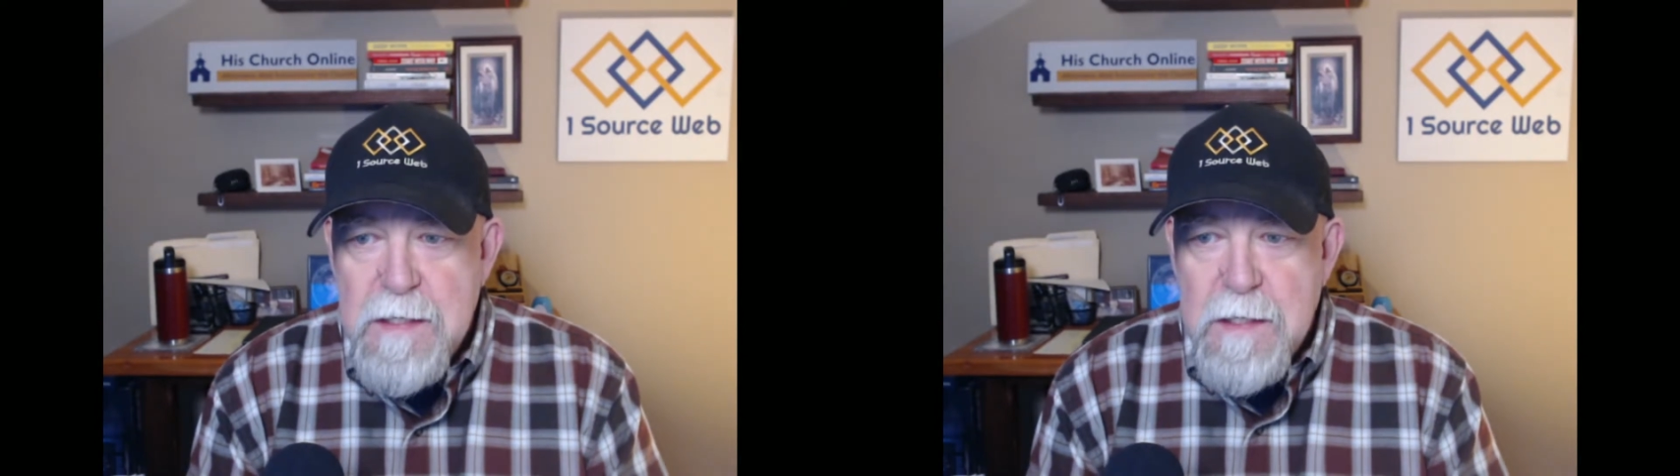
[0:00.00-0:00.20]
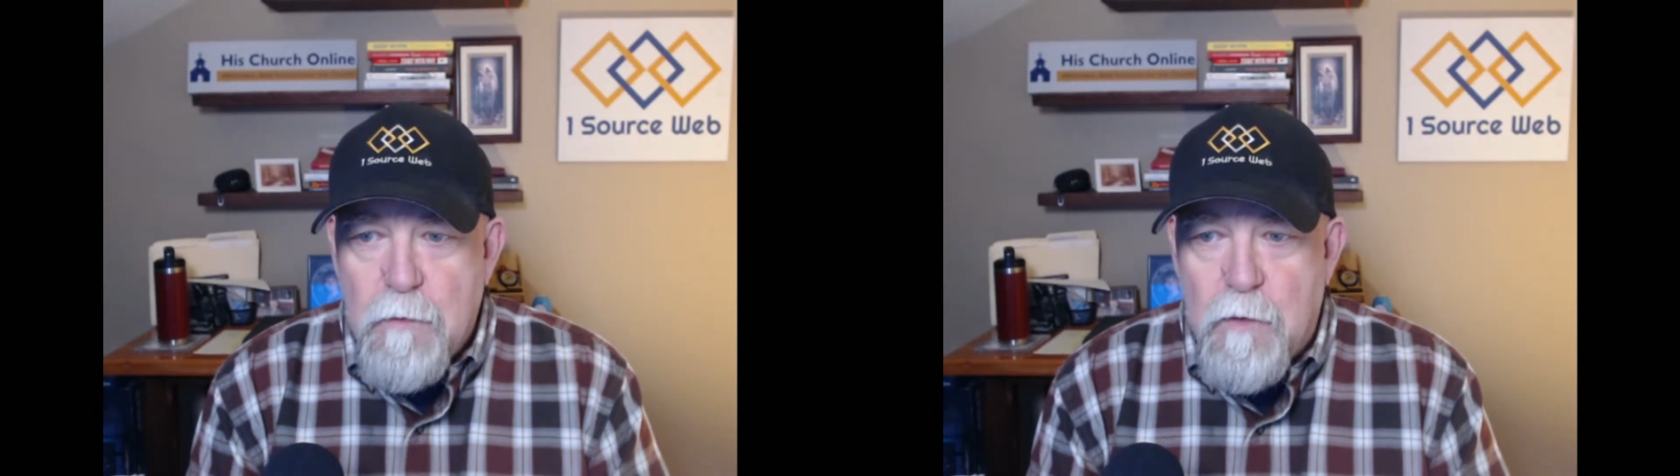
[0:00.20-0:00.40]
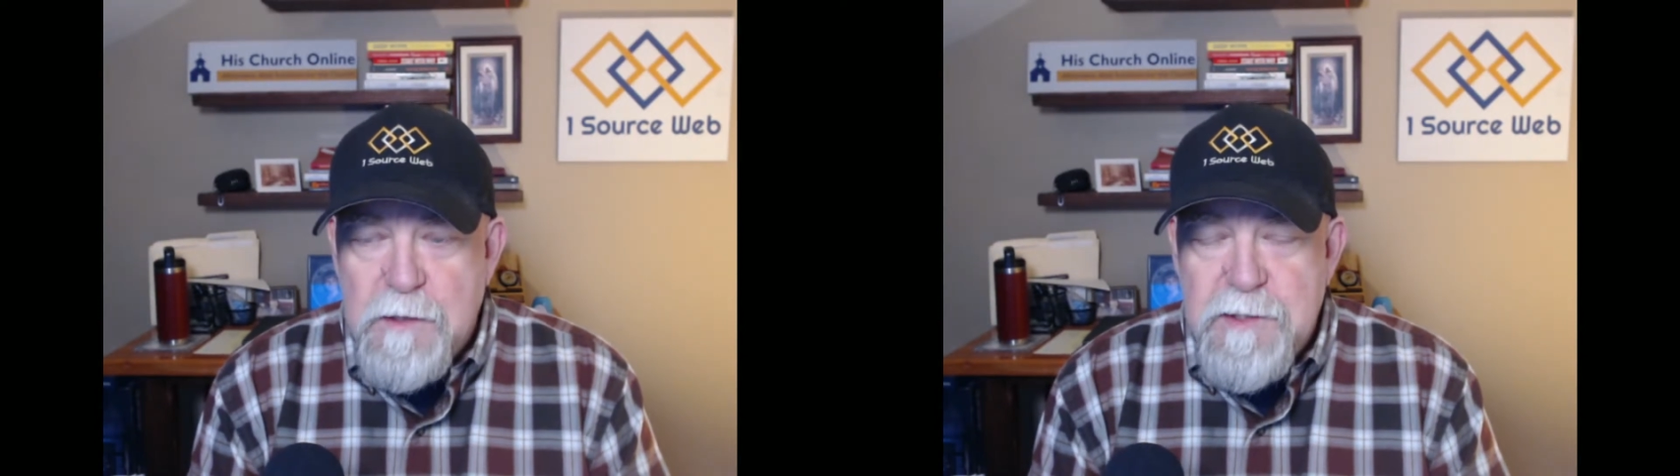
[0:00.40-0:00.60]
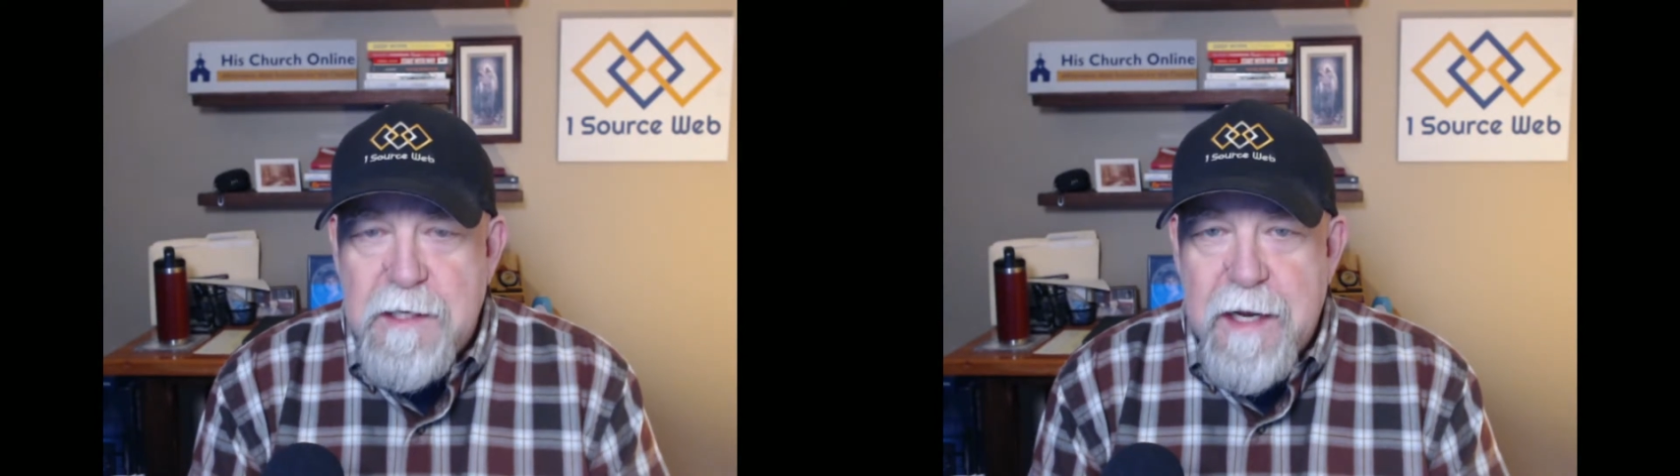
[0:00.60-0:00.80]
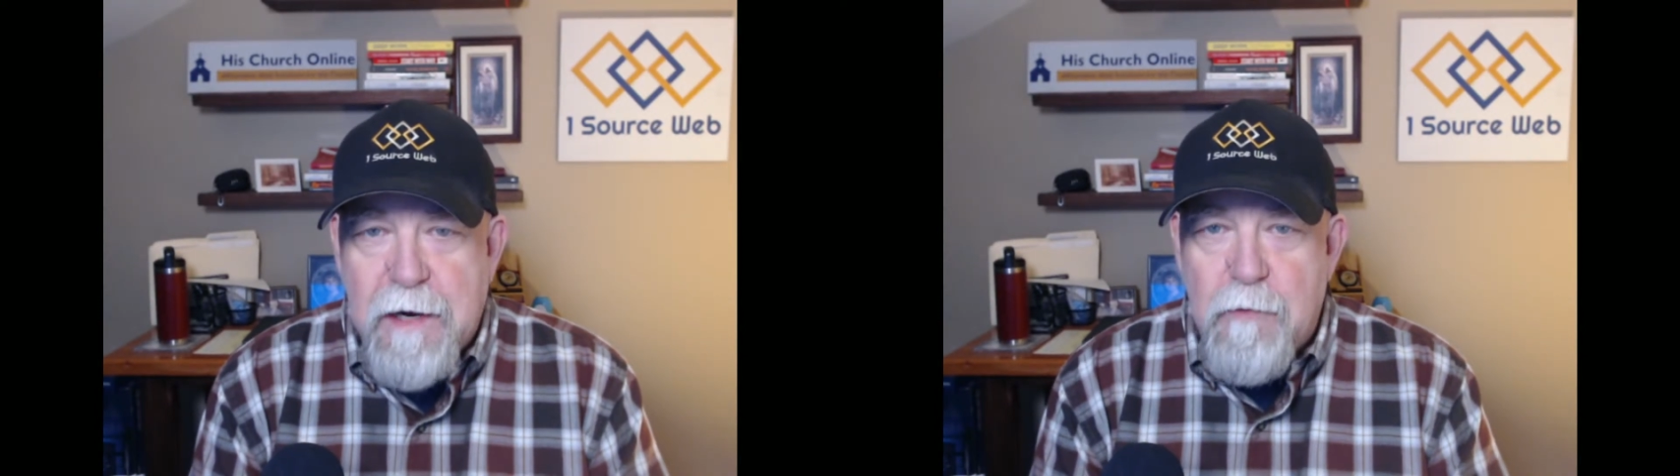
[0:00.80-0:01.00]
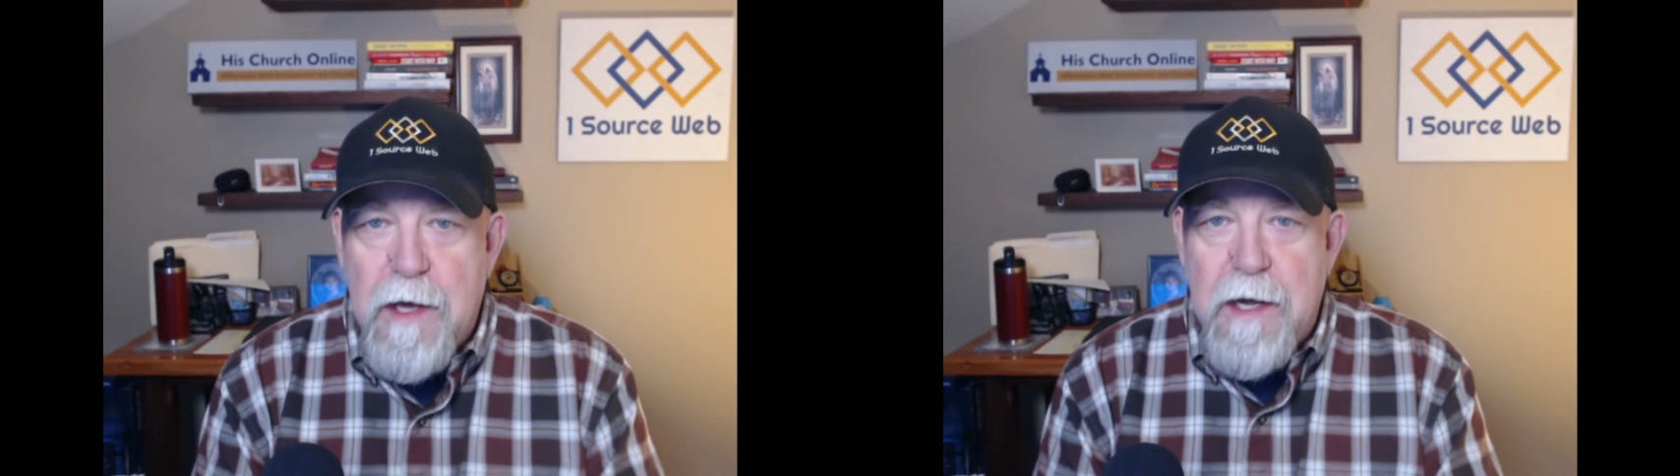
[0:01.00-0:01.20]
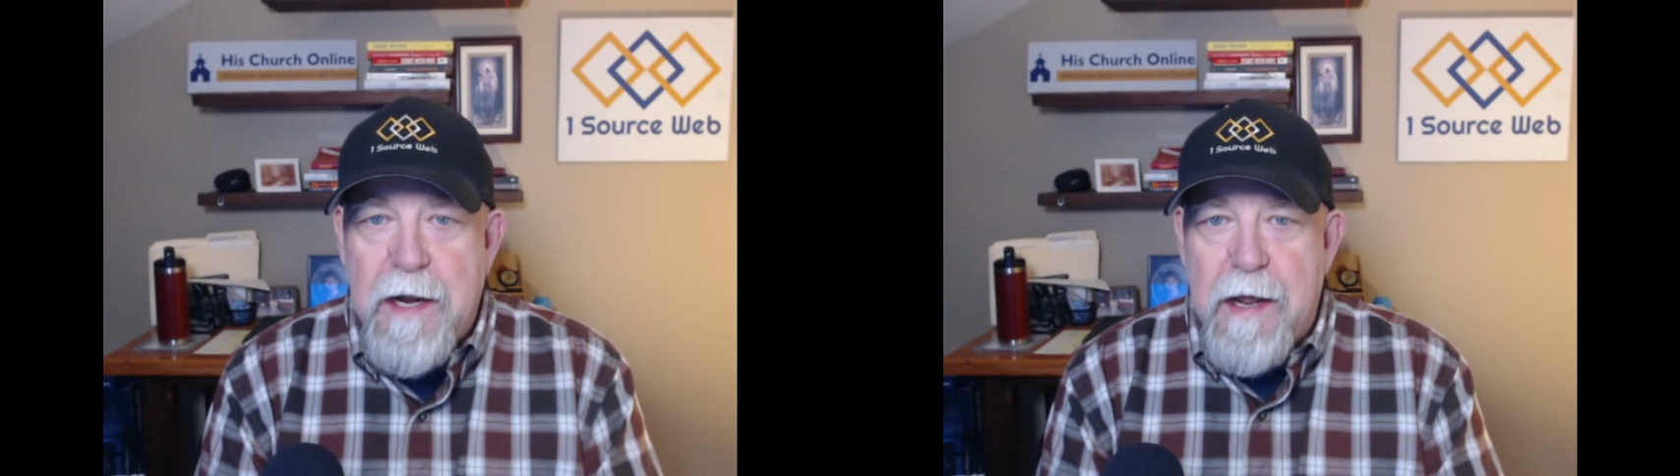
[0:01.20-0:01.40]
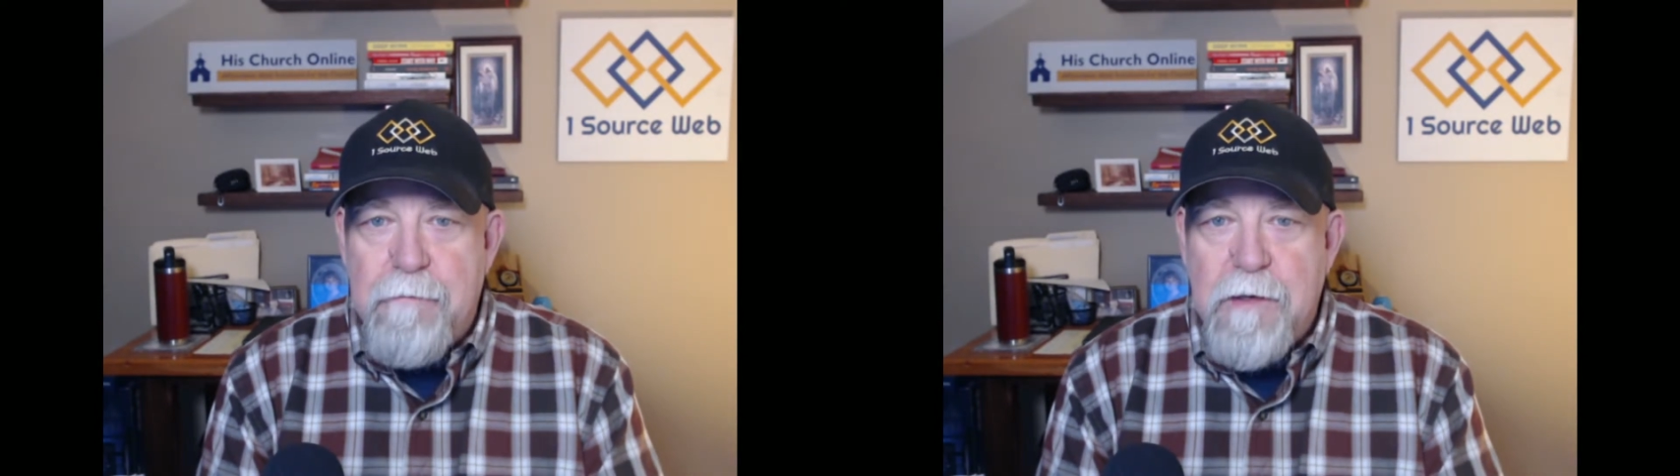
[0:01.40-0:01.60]
wants to take a run
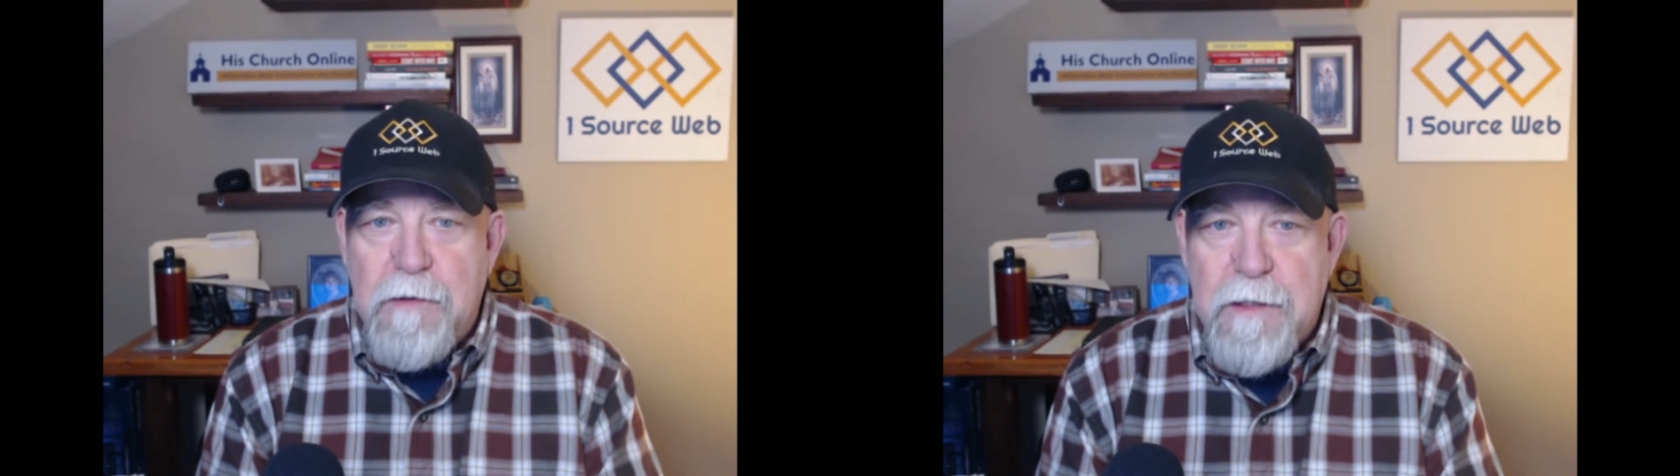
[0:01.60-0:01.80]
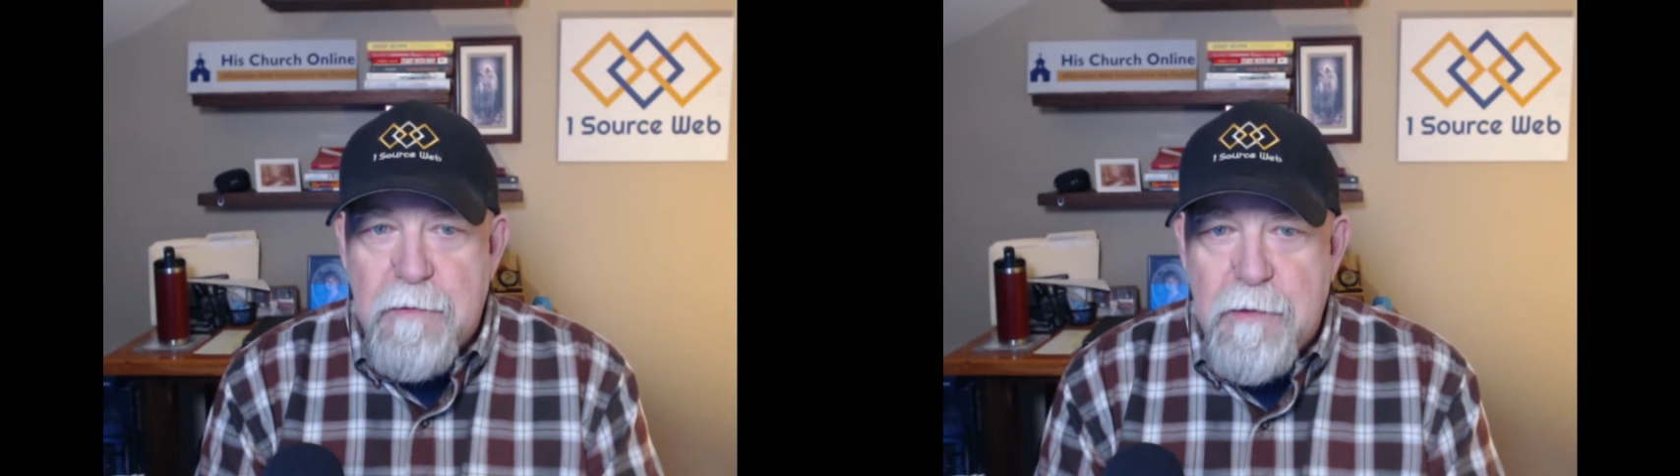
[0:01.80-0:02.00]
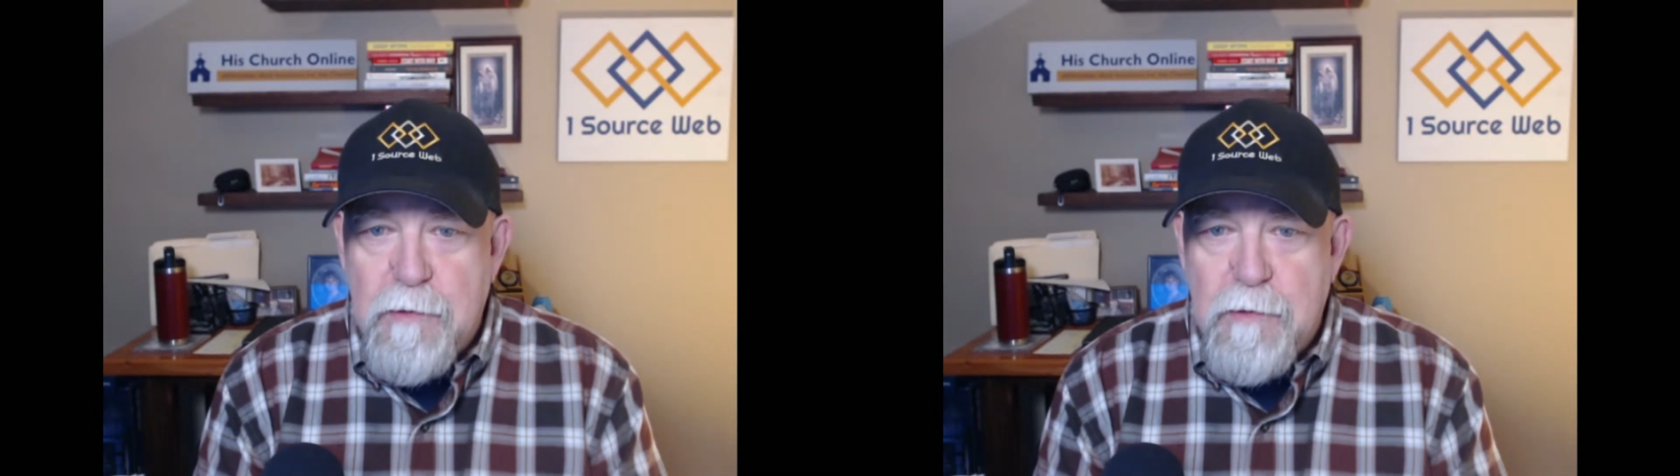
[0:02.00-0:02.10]
at building your